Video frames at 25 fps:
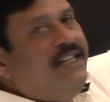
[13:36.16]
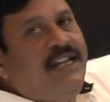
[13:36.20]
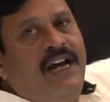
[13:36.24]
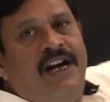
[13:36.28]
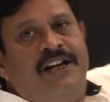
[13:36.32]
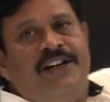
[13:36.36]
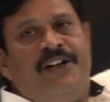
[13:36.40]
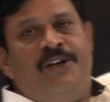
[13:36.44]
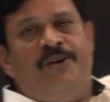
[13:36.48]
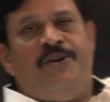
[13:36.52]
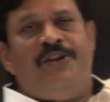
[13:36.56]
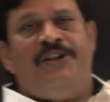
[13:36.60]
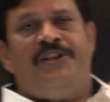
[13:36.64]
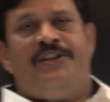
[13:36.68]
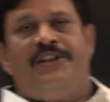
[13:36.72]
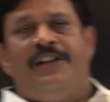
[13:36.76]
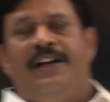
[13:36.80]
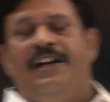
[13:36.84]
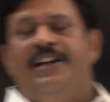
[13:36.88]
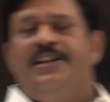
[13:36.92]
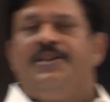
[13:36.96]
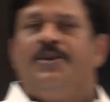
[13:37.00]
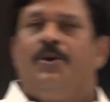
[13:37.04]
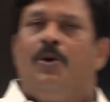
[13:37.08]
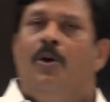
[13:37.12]
that unit cell
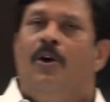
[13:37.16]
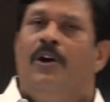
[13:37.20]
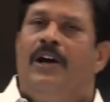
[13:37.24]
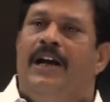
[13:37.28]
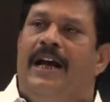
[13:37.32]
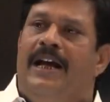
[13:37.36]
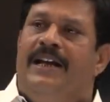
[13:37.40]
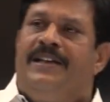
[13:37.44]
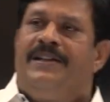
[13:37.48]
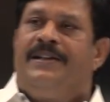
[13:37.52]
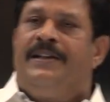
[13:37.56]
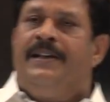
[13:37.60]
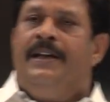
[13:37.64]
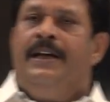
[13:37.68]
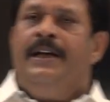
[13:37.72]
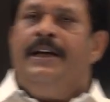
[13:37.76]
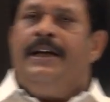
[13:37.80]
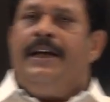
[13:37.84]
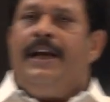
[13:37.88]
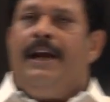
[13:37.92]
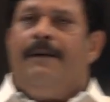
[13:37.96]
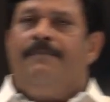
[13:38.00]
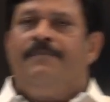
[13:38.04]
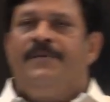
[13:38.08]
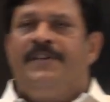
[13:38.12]
is called as
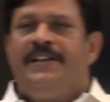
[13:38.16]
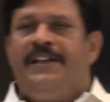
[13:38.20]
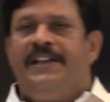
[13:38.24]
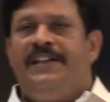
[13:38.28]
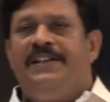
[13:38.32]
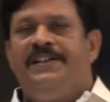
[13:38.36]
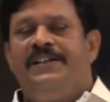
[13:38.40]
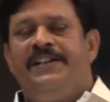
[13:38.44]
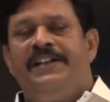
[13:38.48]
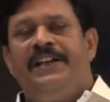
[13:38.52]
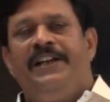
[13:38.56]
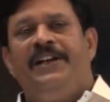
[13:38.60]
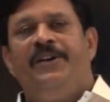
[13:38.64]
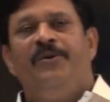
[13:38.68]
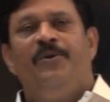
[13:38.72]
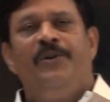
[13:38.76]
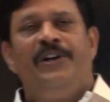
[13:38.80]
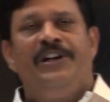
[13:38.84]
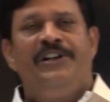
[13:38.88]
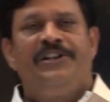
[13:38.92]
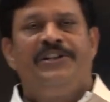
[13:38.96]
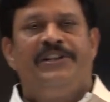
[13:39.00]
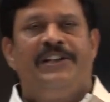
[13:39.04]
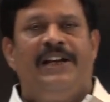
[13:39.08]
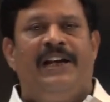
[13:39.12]
FCC
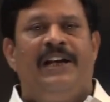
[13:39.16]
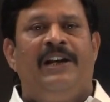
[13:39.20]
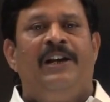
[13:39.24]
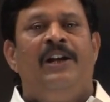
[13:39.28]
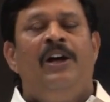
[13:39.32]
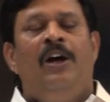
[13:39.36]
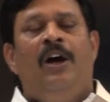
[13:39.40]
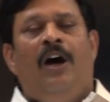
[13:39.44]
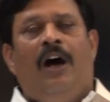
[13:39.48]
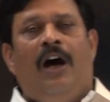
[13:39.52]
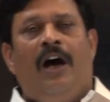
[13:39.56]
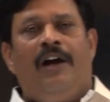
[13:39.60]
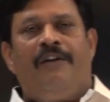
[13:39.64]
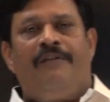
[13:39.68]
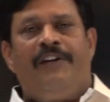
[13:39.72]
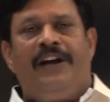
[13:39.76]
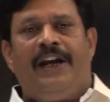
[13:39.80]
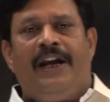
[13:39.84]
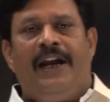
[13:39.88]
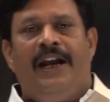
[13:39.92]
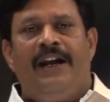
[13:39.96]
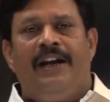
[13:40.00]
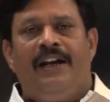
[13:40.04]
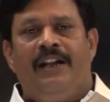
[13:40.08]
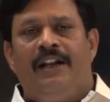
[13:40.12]
unit cell, or we
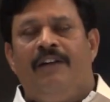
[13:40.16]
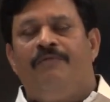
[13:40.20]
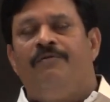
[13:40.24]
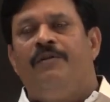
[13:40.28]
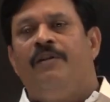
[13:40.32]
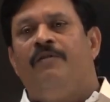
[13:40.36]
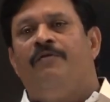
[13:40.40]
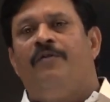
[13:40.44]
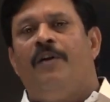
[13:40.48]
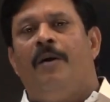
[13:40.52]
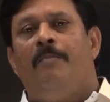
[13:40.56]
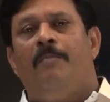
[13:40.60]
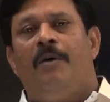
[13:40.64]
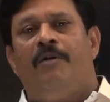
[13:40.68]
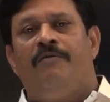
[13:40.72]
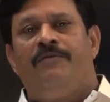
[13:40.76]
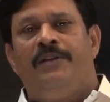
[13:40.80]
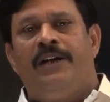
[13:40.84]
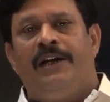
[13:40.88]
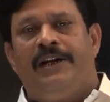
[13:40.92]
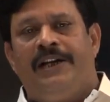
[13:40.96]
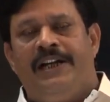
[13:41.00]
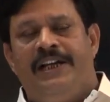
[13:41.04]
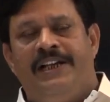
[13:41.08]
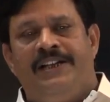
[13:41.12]
can, the full form of
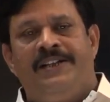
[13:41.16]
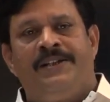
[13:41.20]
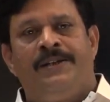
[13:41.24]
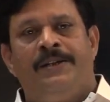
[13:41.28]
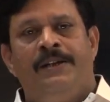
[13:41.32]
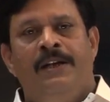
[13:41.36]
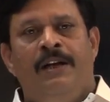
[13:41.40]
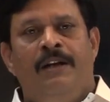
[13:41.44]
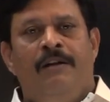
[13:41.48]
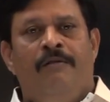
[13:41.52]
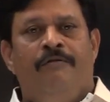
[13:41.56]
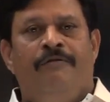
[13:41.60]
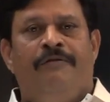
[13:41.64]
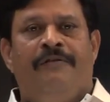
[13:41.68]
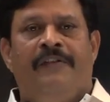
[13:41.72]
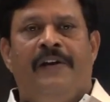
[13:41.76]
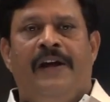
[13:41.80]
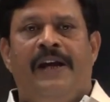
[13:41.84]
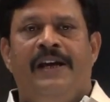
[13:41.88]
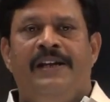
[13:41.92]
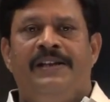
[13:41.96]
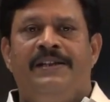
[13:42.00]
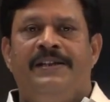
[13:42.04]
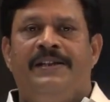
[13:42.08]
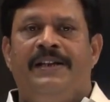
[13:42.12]
that is
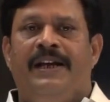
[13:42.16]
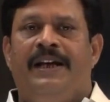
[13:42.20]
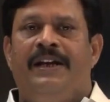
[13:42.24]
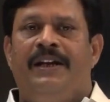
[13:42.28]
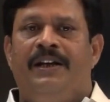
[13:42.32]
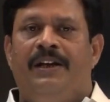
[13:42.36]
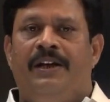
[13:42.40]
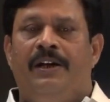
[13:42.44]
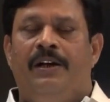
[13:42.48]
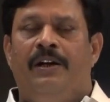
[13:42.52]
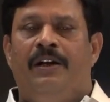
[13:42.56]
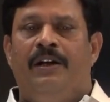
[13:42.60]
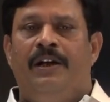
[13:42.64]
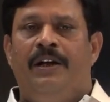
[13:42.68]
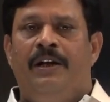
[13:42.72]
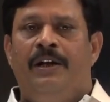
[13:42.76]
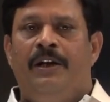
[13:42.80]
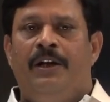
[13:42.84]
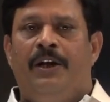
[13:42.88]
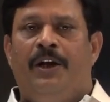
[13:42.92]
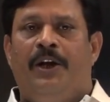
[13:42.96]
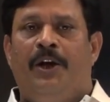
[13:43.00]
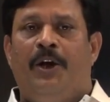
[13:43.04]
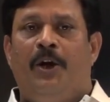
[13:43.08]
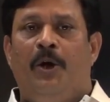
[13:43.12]
face centered
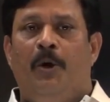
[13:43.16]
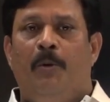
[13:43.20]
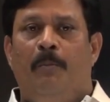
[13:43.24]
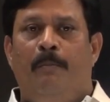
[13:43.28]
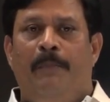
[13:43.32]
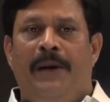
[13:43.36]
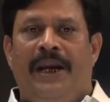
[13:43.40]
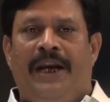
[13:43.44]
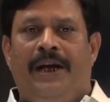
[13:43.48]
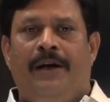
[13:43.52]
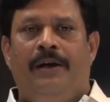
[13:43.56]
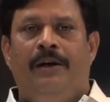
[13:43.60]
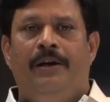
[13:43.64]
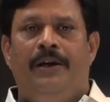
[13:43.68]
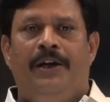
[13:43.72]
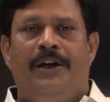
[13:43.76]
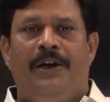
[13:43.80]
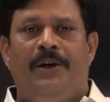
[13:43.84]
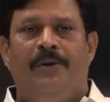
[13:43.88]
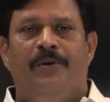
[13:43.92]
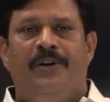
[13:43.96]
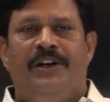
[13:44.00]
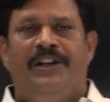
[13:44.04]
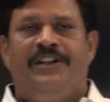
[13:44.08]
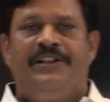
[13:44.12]
cubic
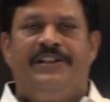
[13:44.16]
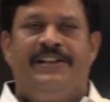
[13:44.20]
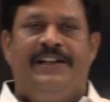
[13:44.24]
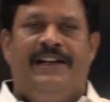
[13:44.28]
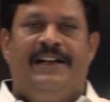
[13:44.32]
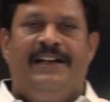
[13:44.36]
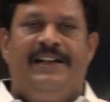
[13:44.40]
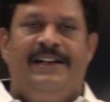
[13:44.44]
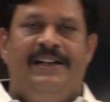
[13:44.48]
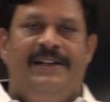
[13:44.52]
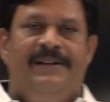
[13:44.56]
unit cell.